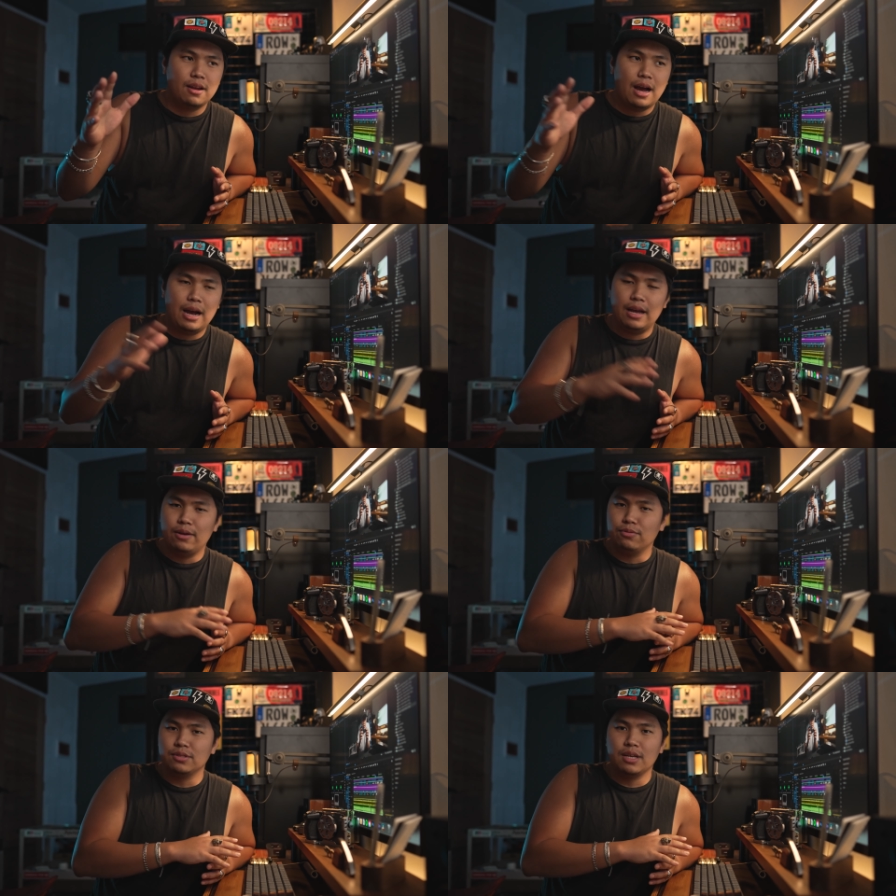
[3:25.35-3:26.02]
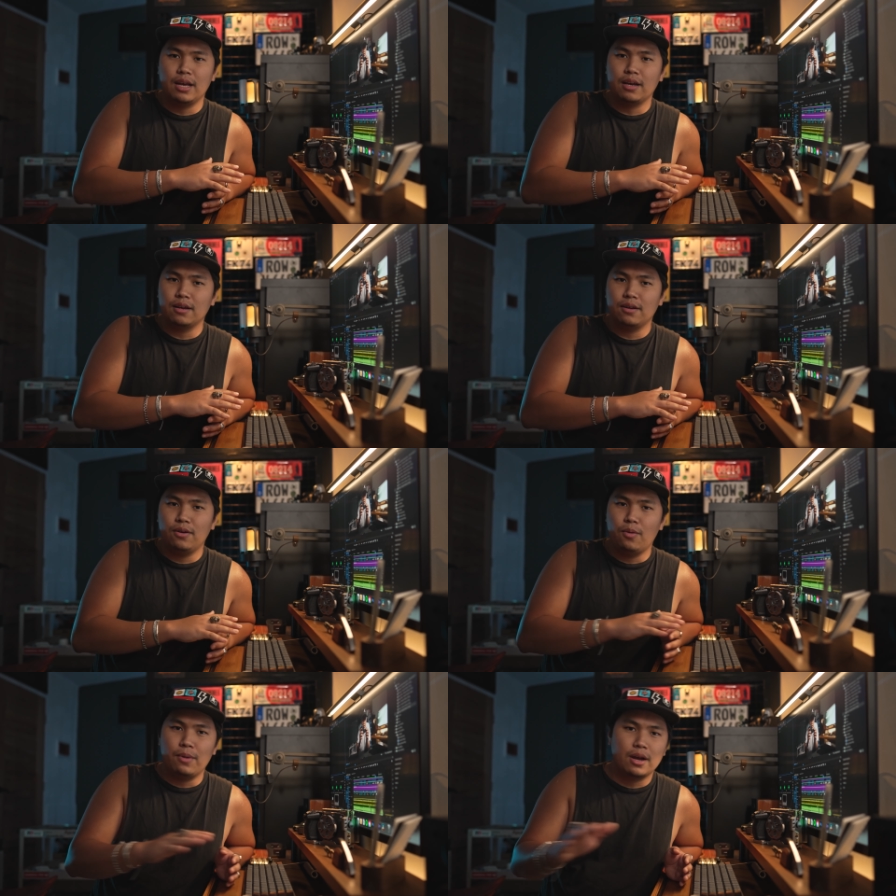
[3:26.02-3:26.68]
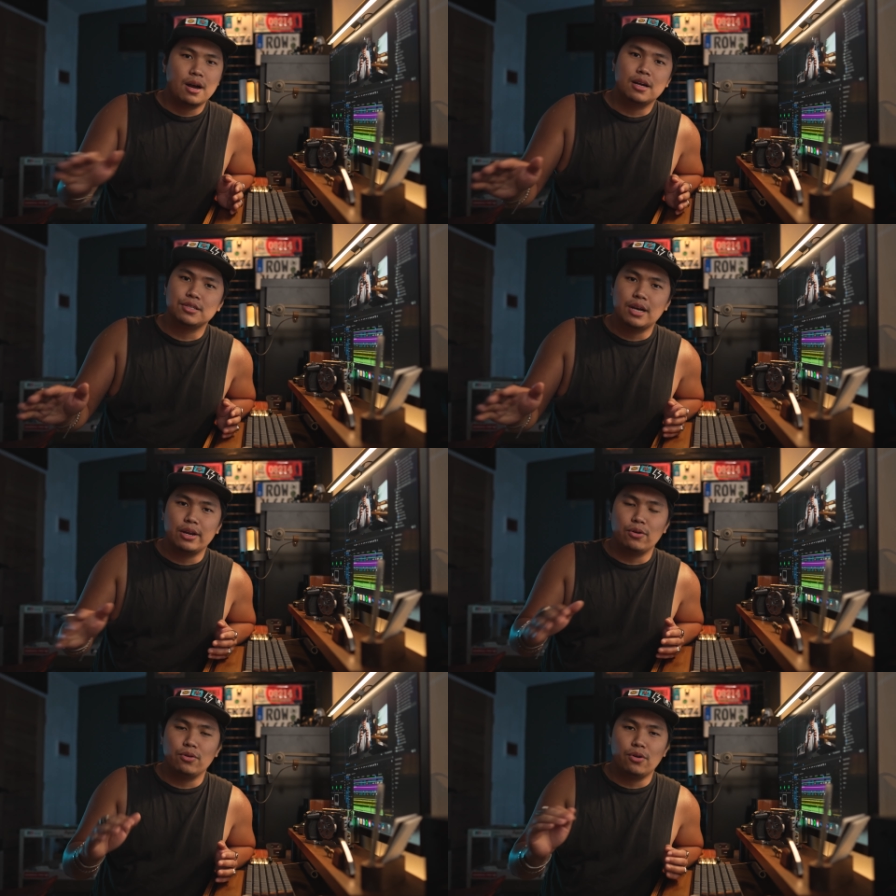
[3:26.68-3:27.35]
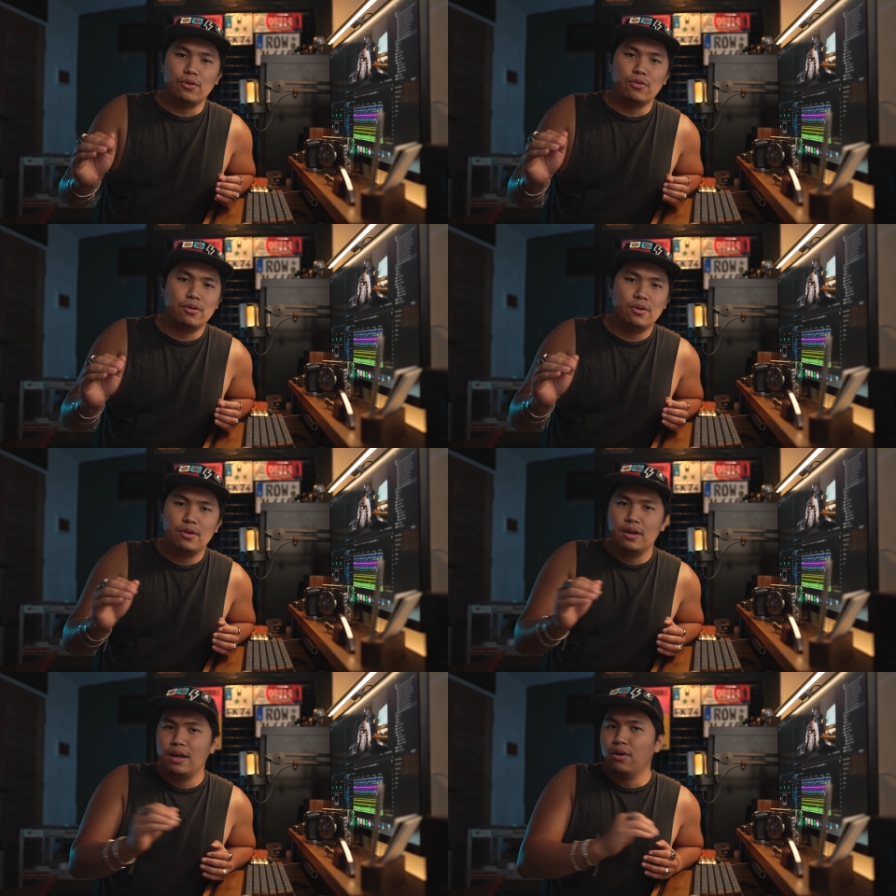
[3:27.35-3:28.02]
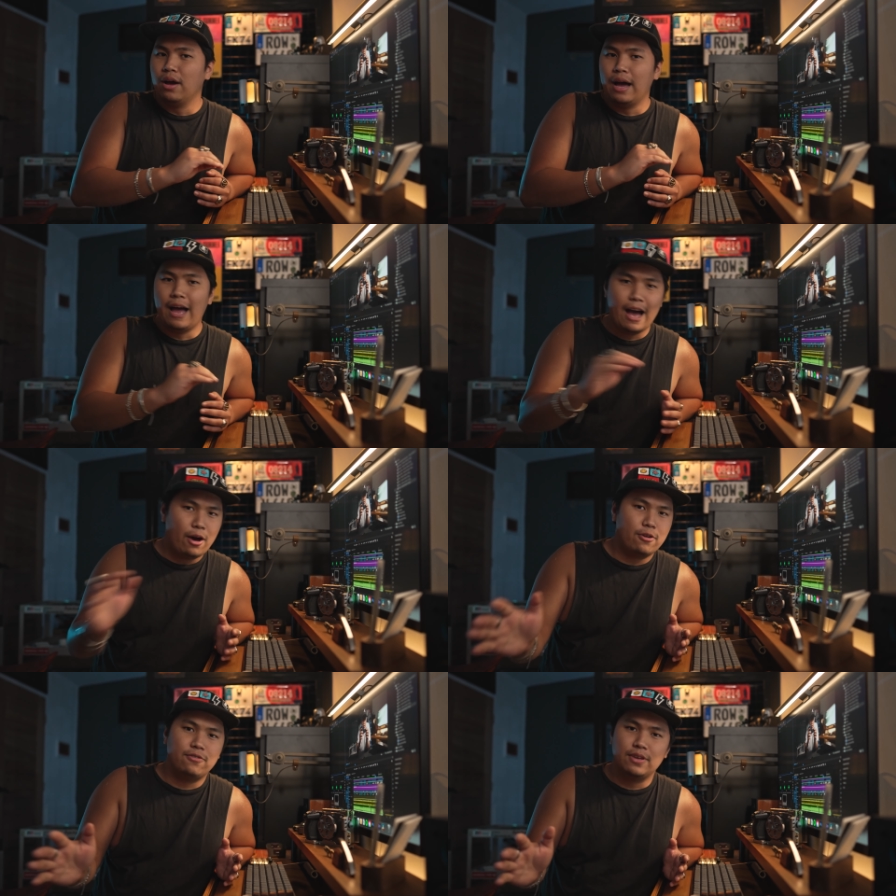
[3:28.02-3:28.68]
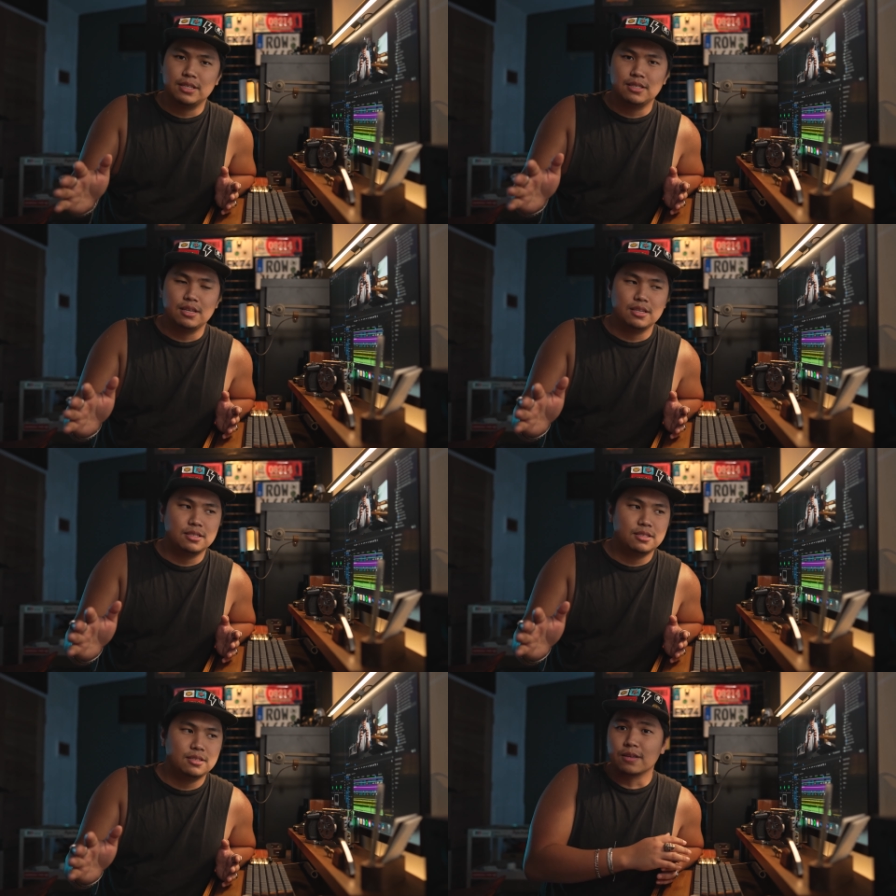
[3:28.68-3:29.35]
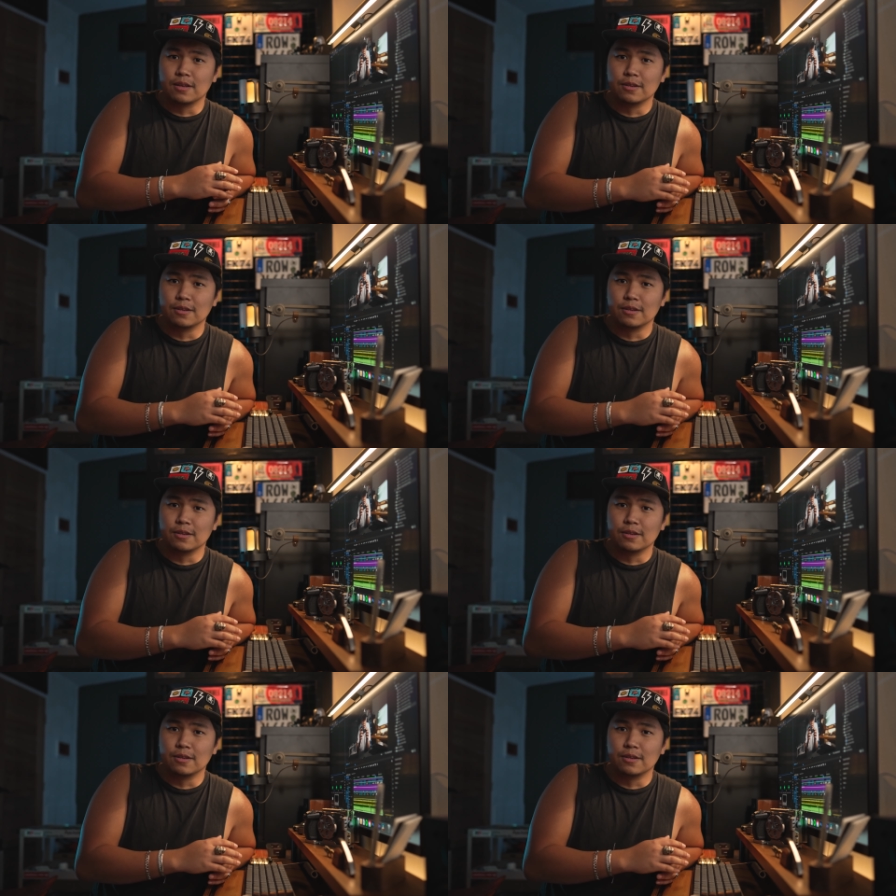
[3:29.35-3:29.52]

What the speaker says: I was like, oh my gosh, I don't know how to fix this.